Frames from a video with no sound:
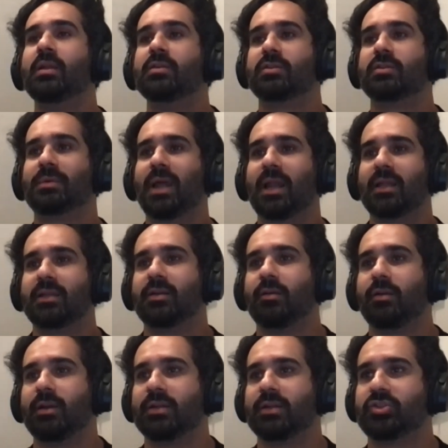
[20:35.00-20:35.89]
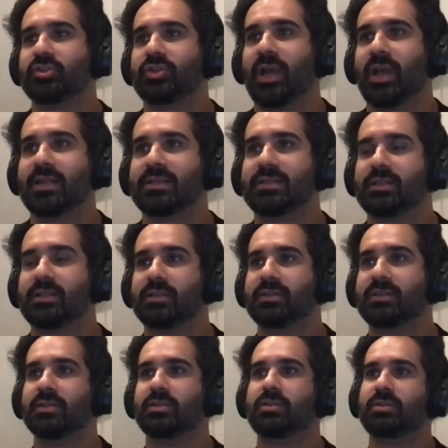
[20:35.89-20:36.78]
So I'm kind of curious, Chazz,
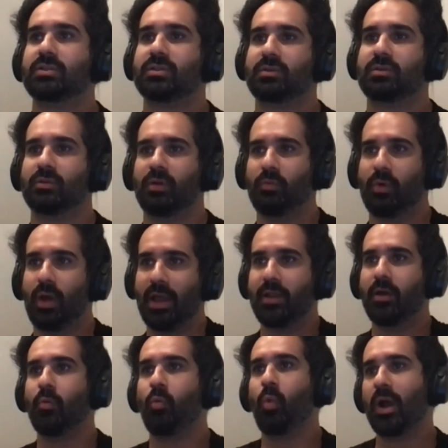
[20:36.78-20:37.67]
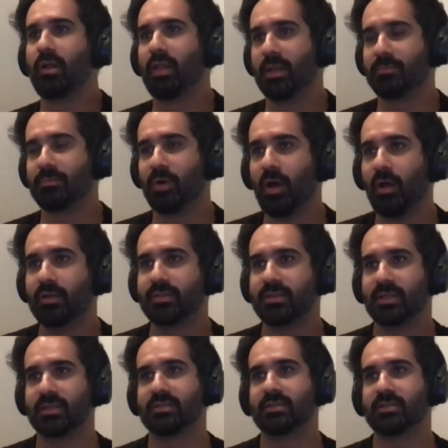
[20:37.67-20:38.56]
since I know
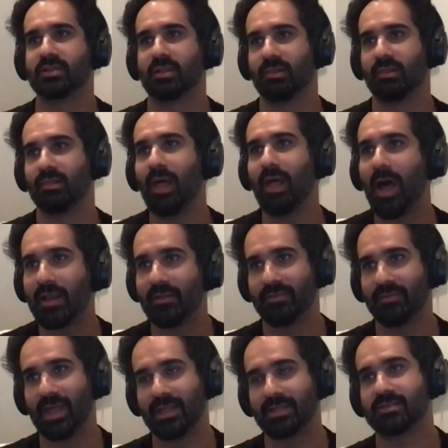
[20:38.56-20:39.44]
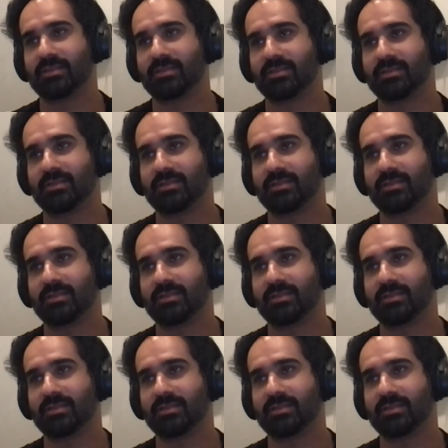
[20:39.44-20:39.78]
OneClickPolitics does a lot of that stuff,